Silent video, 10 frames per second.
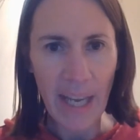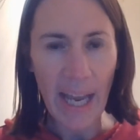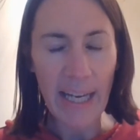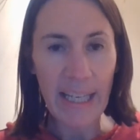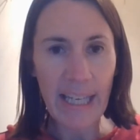
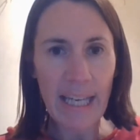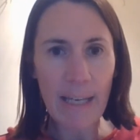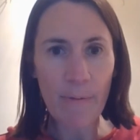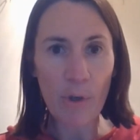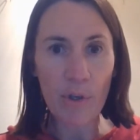and
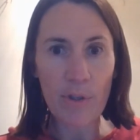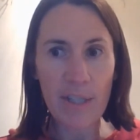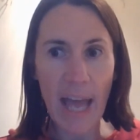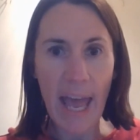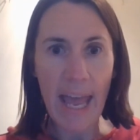he
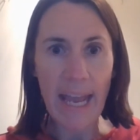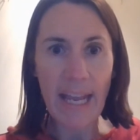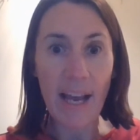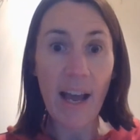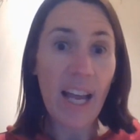was
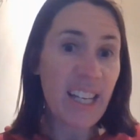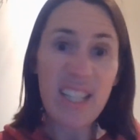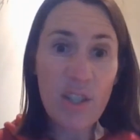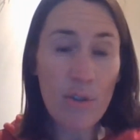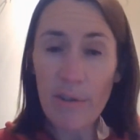a
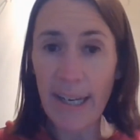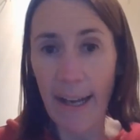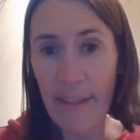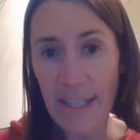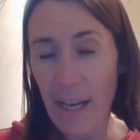historian
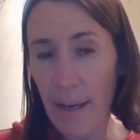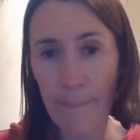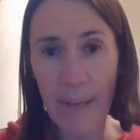at the time.